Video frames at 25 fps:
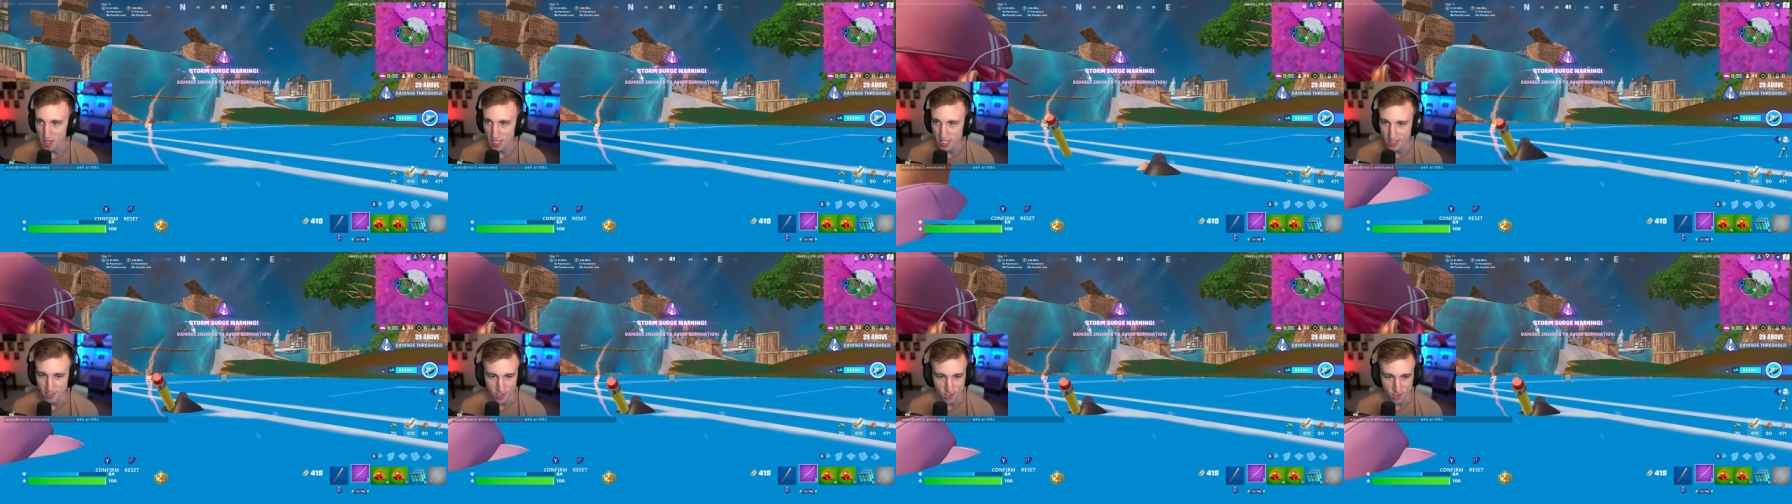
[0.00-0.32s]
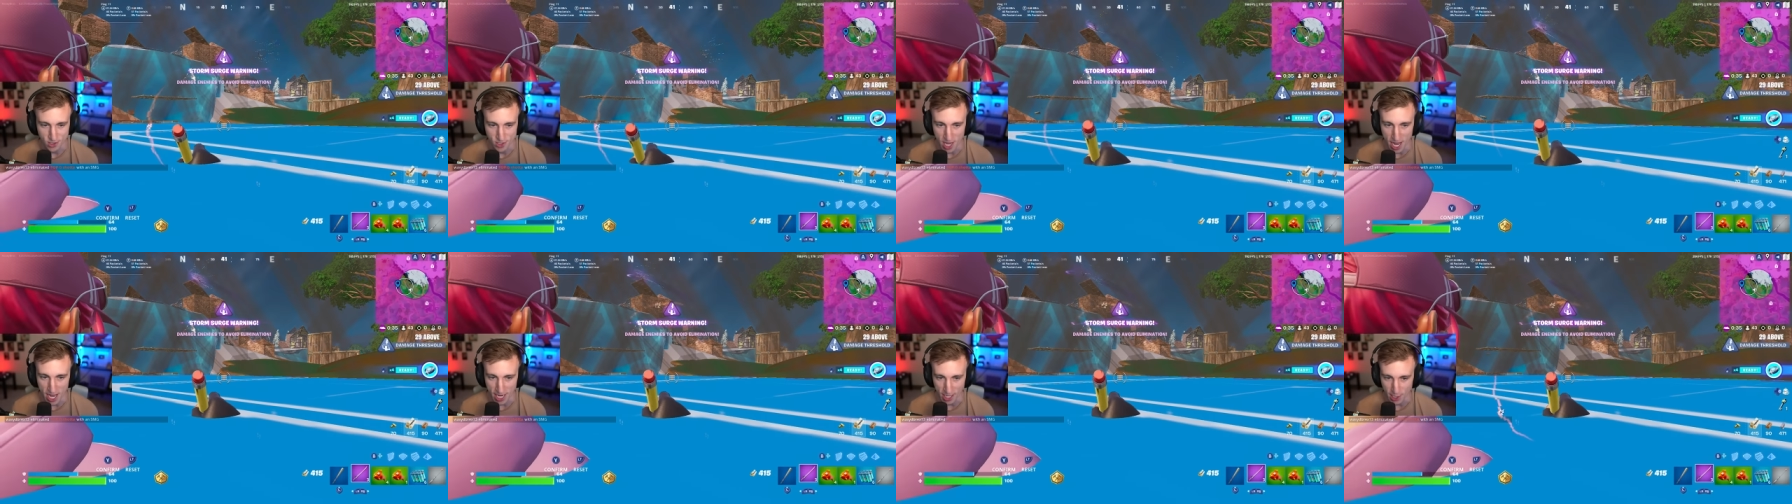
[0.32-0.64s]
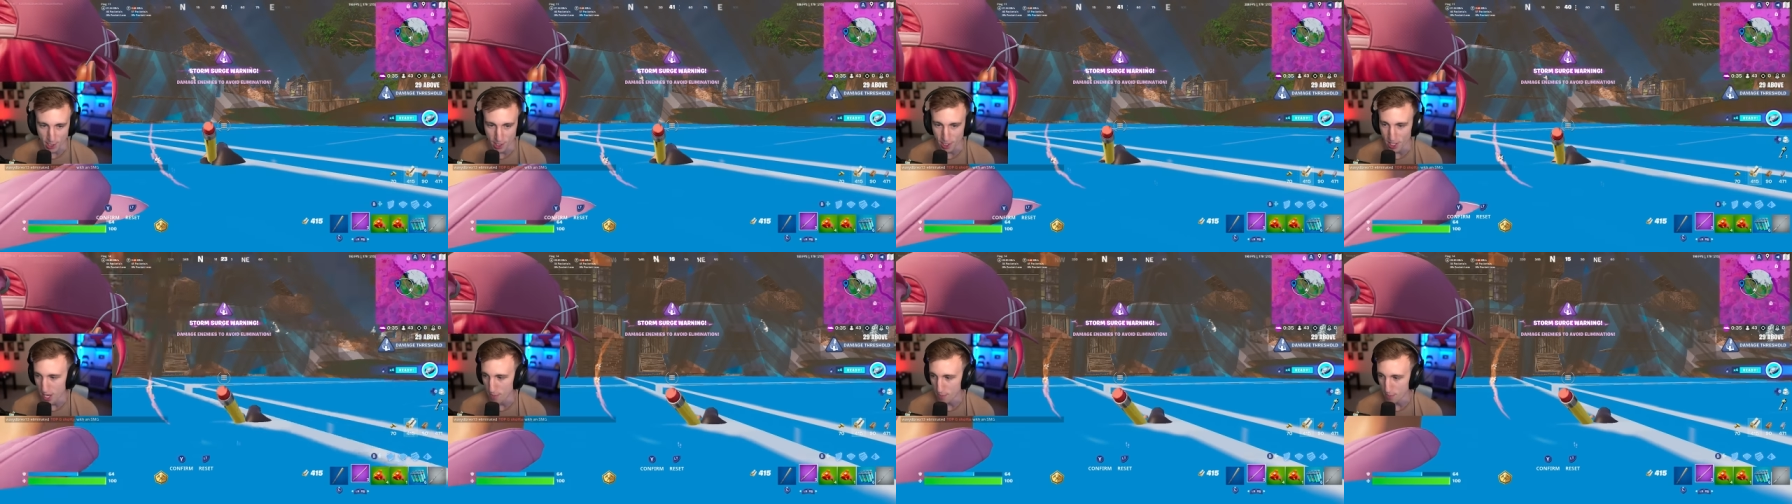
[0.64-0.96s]
This is not
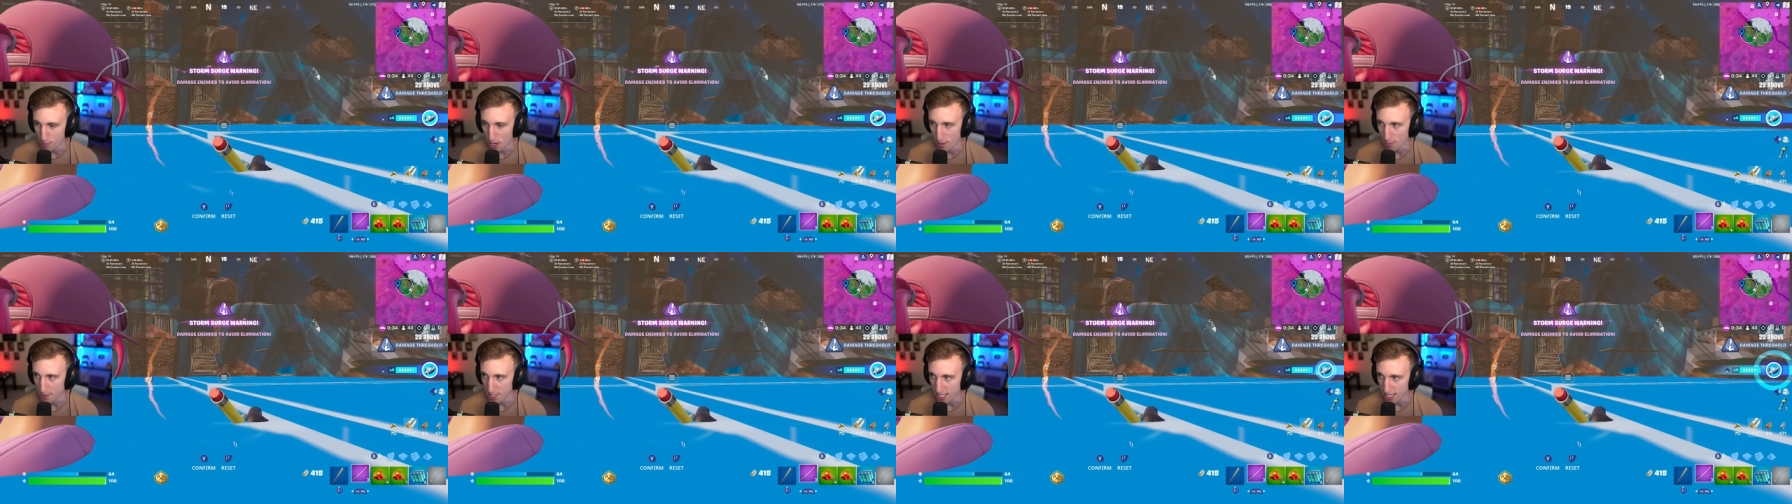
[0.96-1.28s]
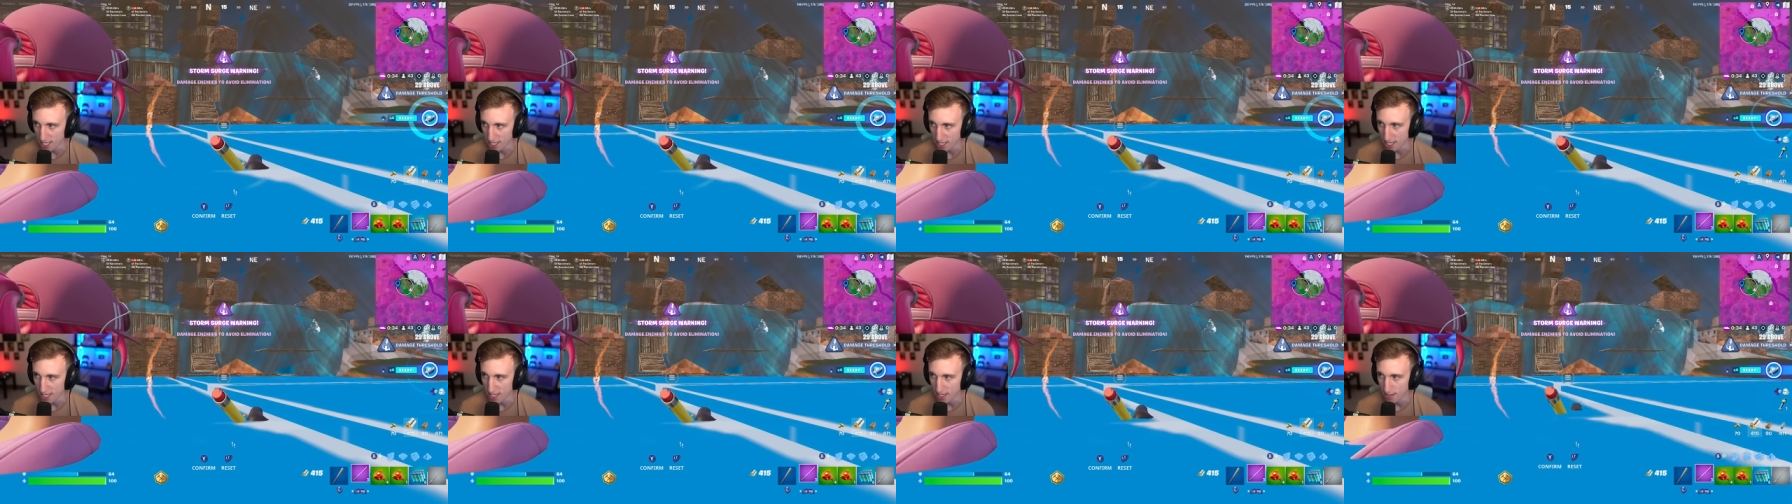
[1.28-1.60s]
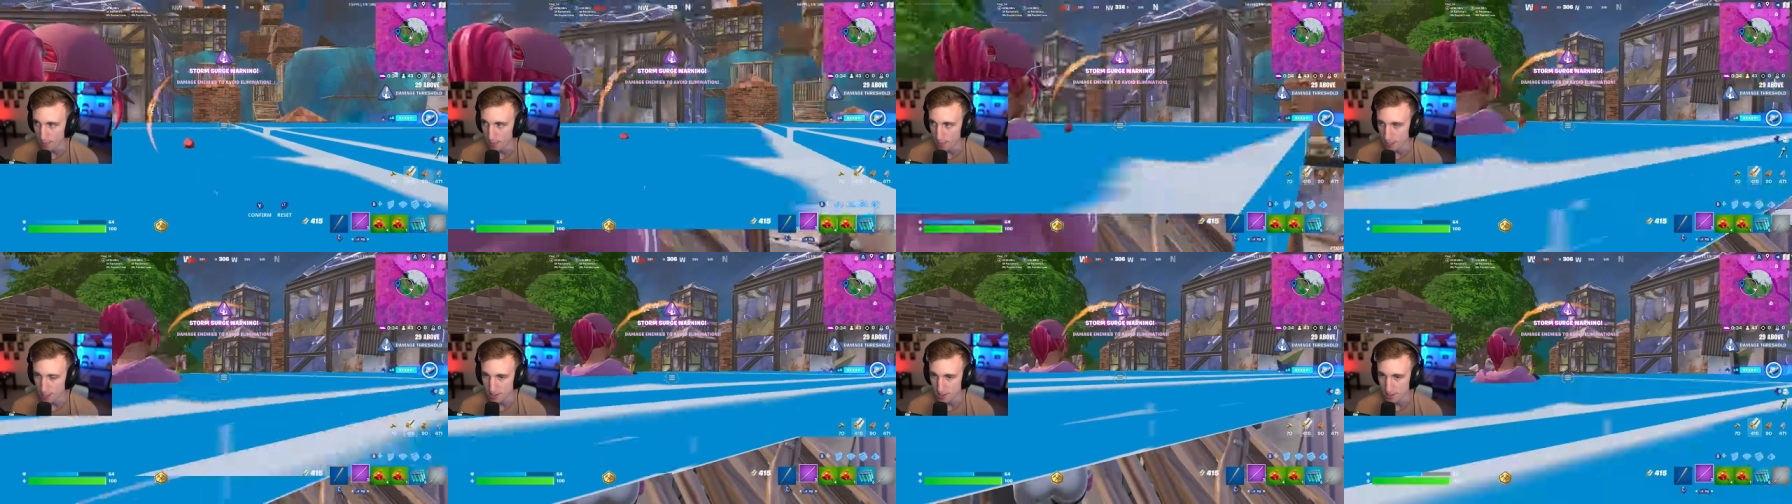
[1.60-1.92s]
good. I'm probably gonna get
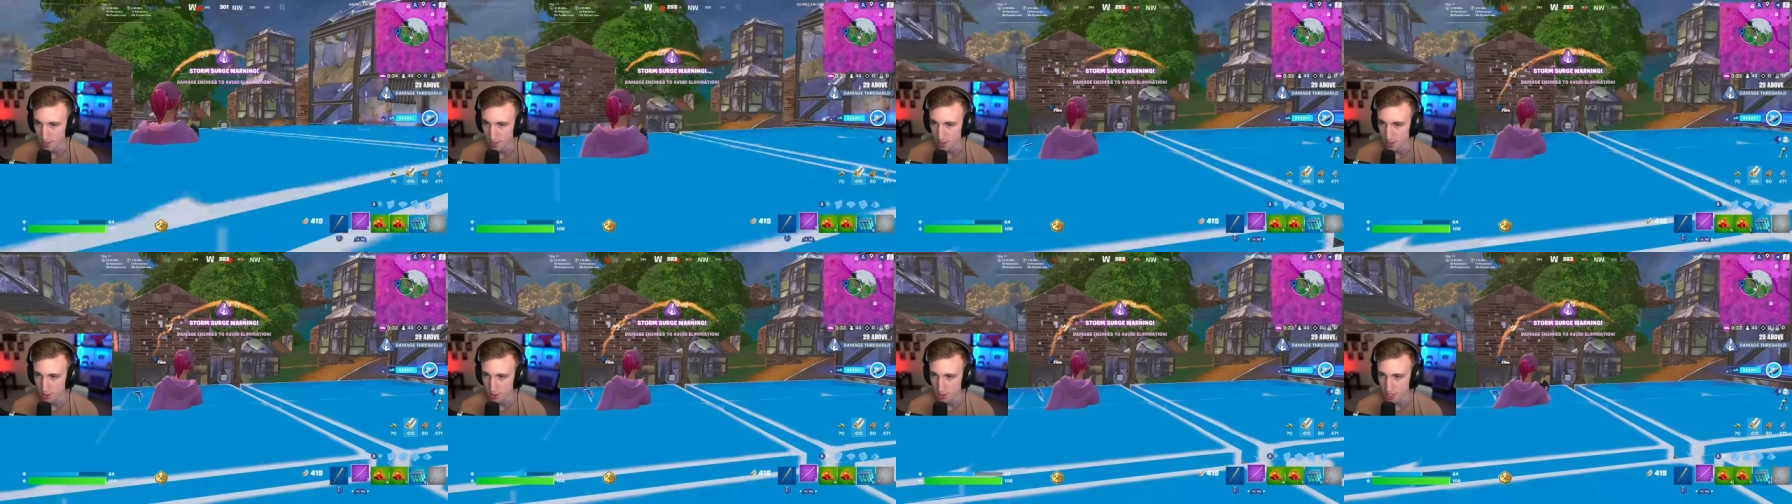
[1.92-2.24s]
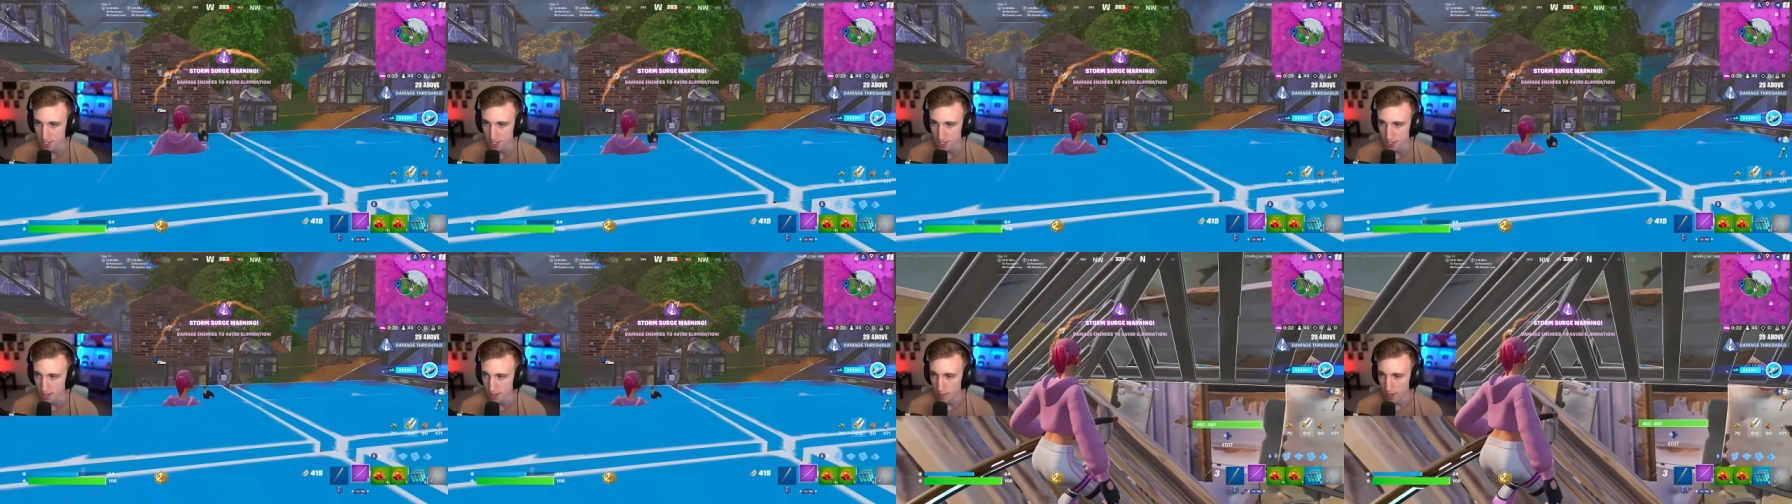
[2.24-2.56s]
hit by Surge here.